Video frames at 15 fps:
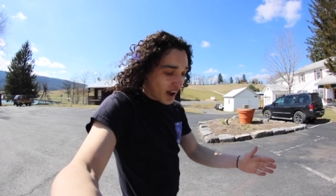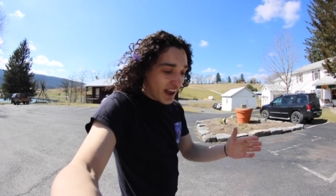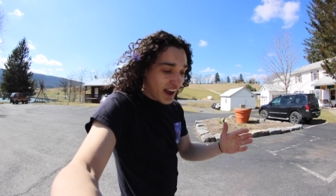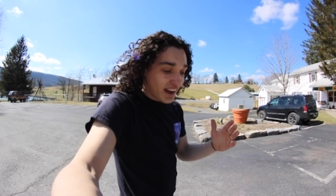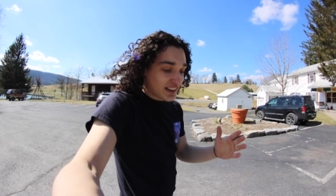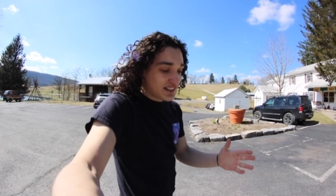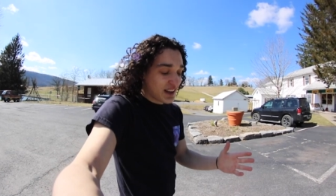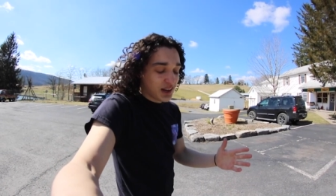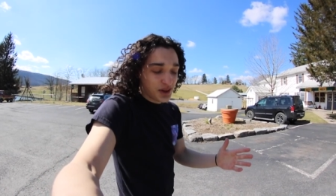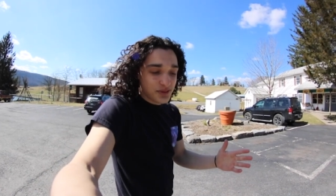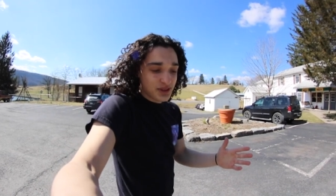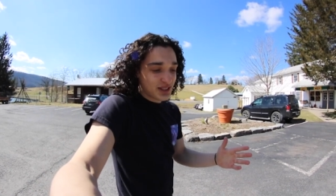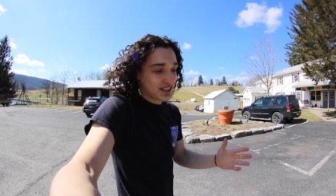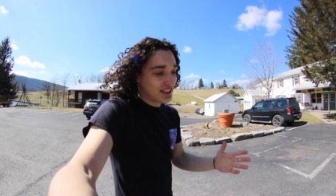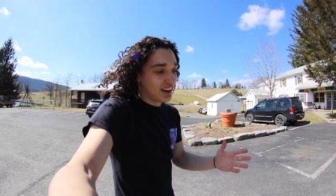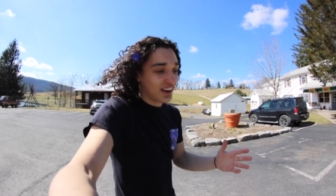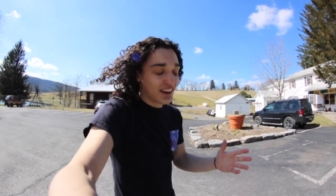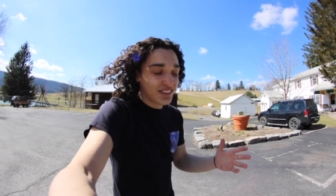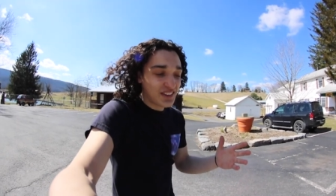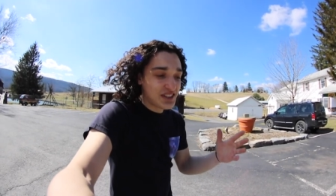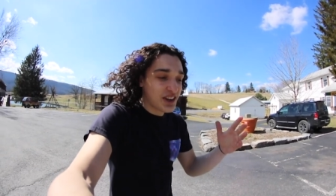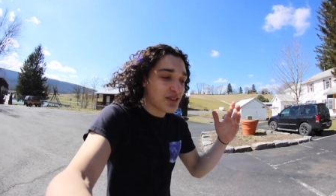I had a terrible
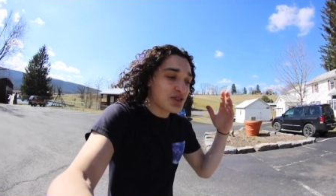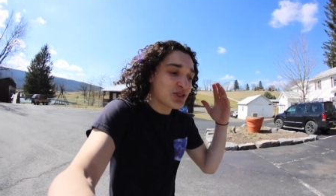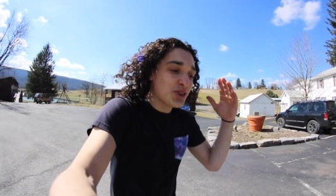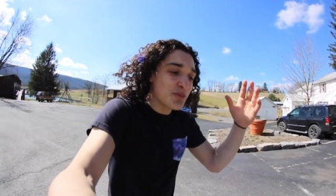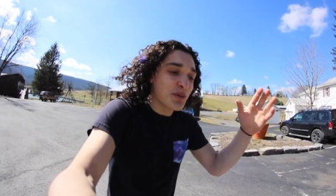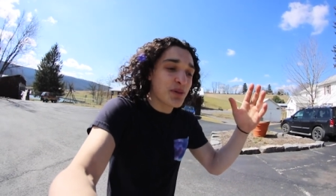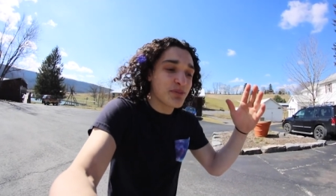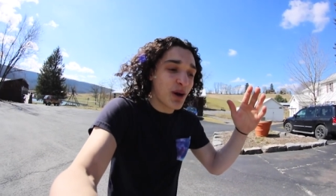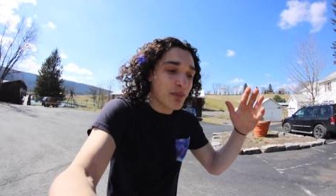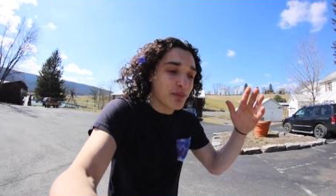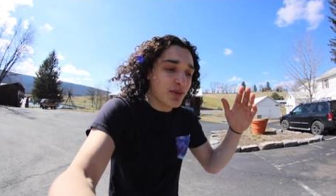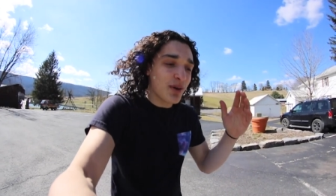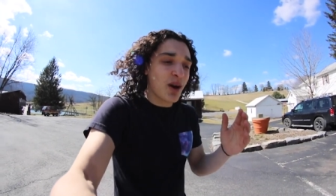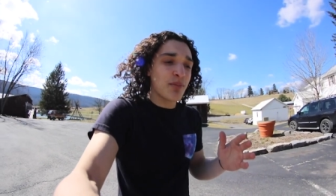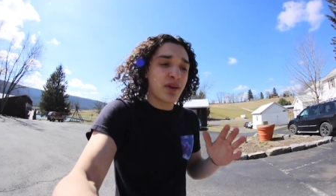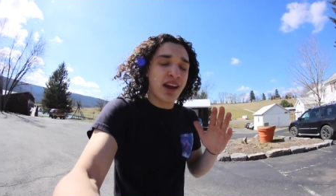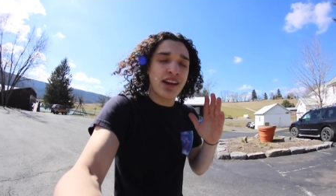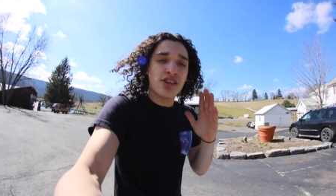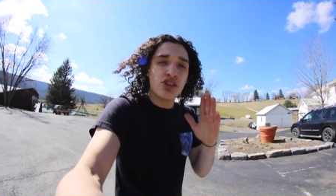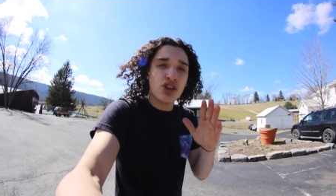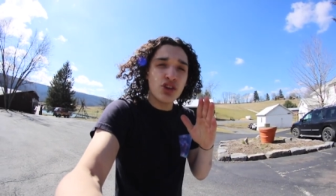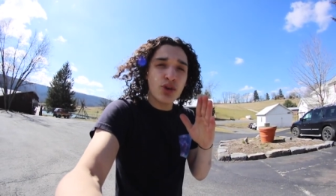start, which I was super bummed about, but
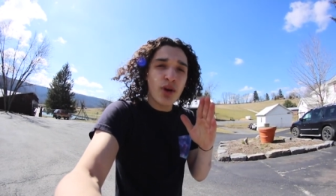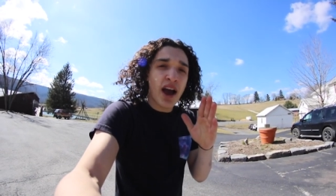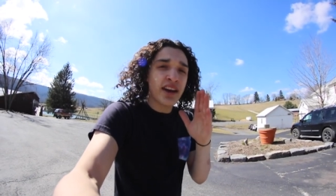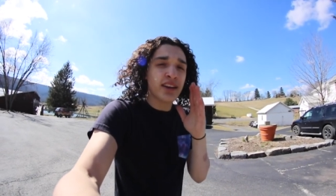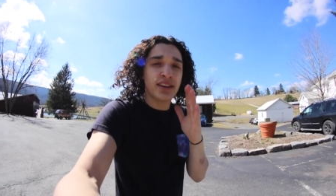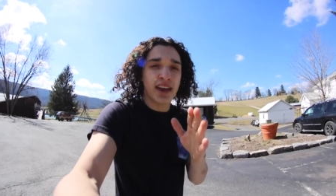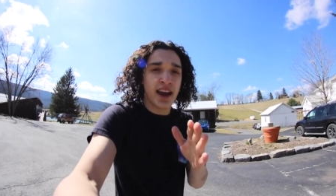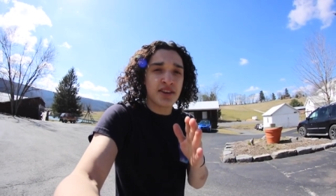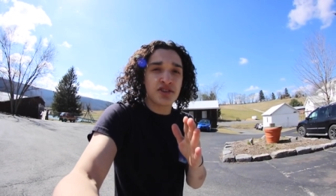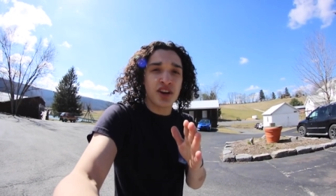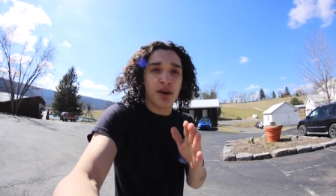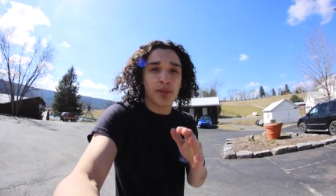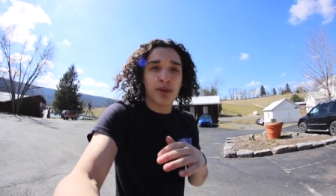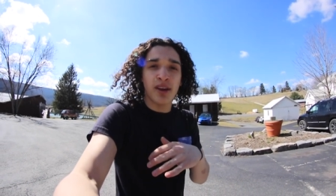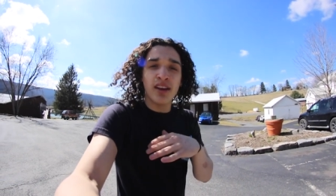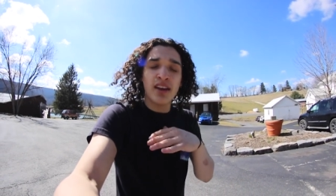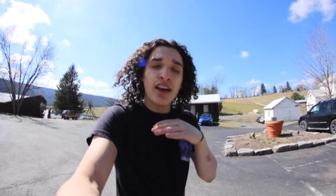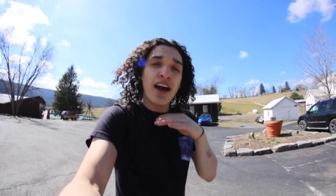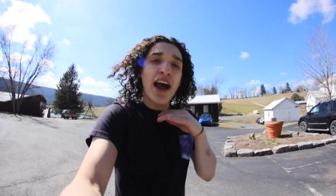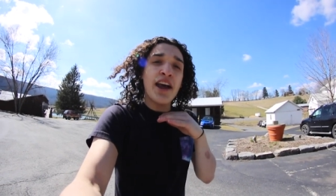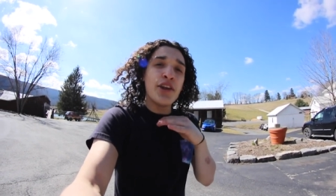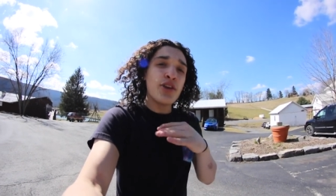I knew I could catch up.
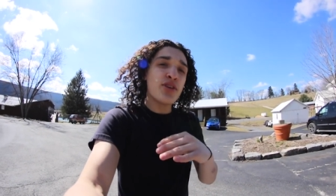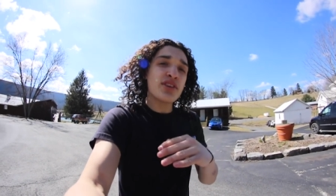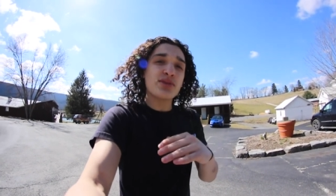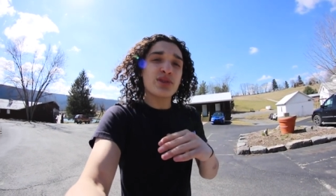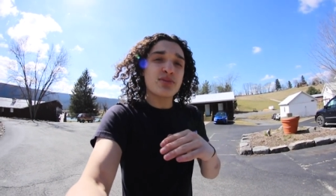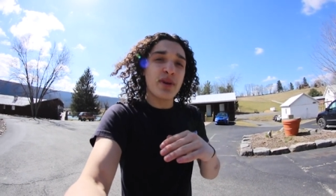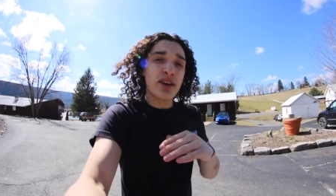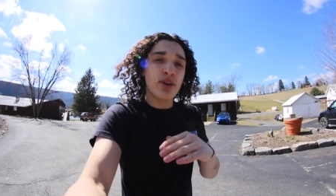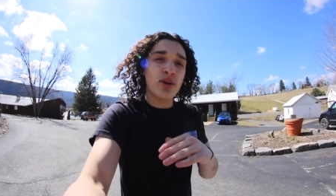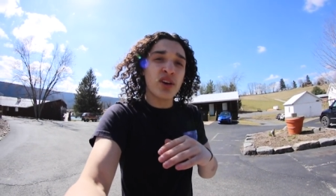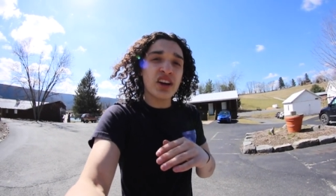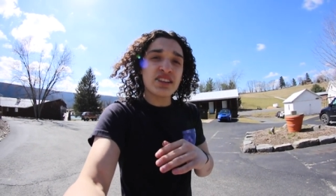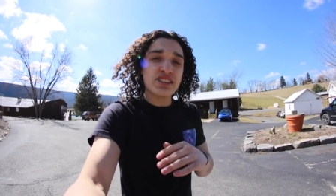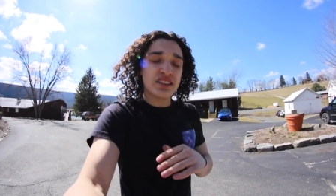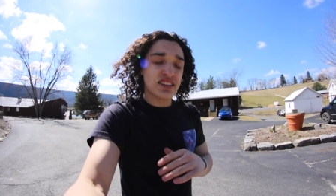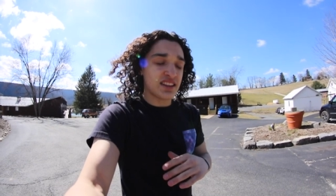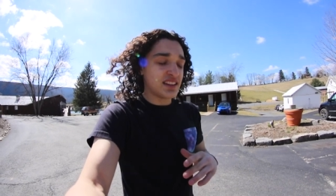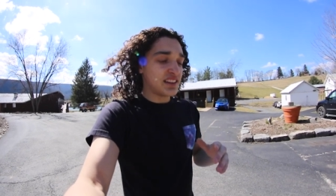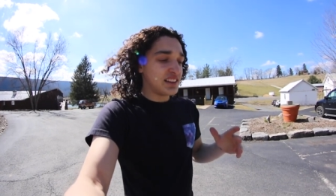I knew this was my course.